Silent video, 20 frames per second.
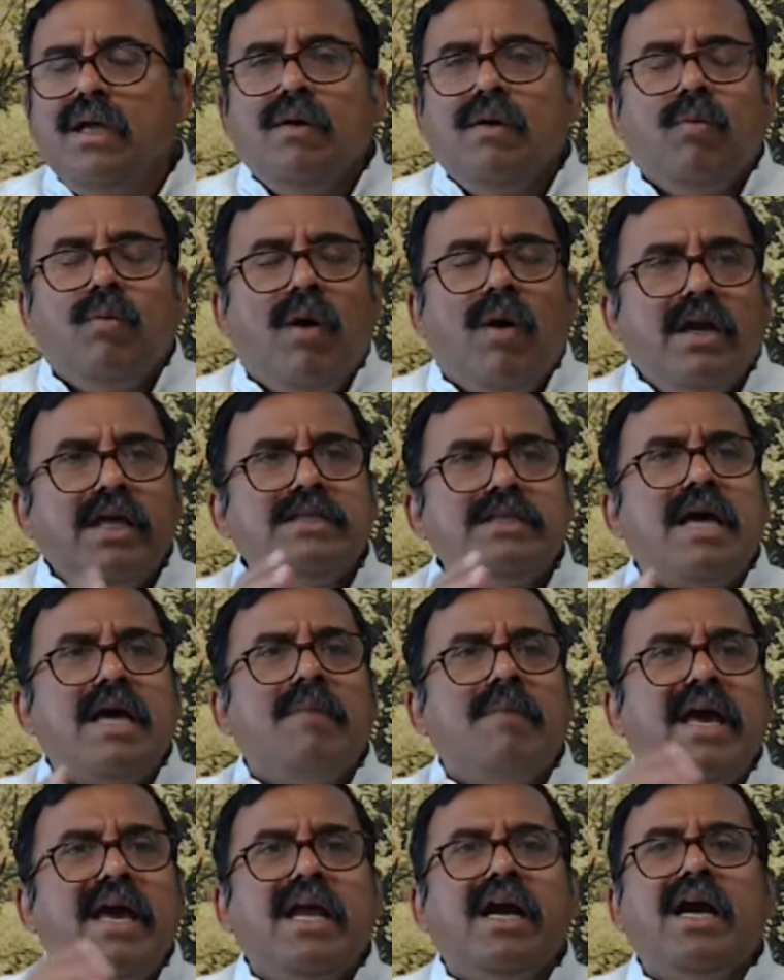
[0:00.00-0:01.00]
What is
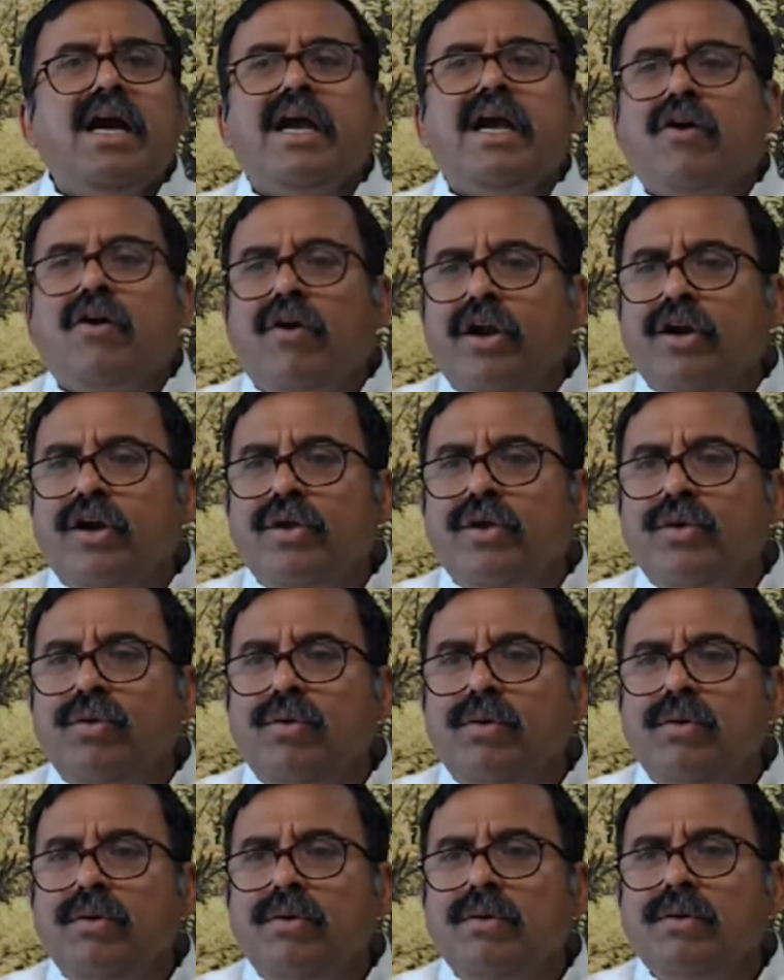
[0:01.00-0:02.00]
America according to
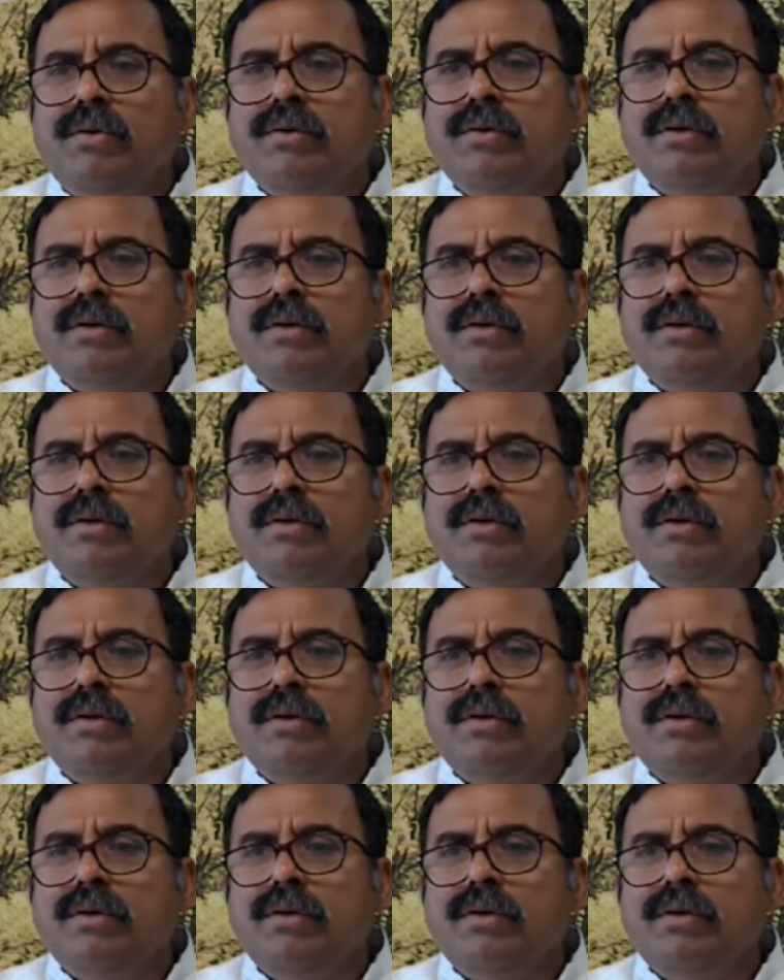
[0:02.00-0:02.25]
you?